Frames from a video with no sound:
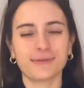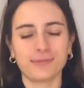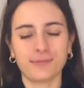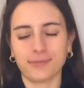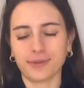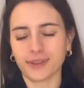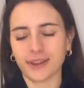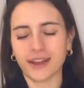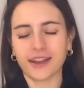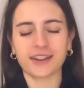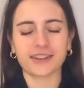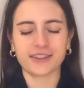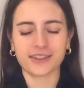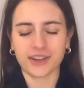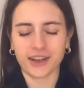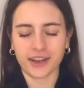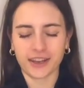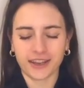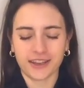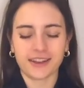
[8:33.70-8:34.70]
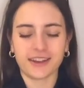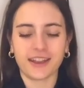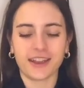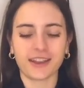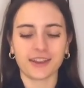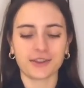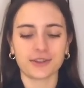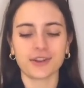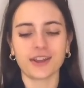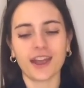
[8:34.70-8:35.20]
black jacket I
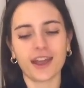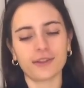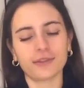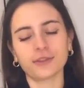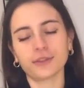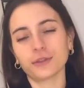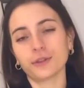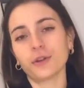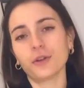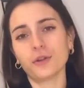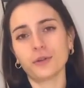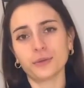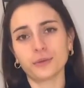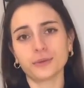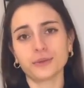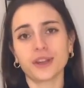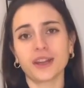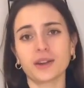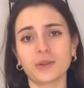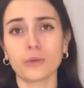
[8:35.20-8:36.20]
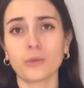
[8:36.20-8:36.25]
could ever own and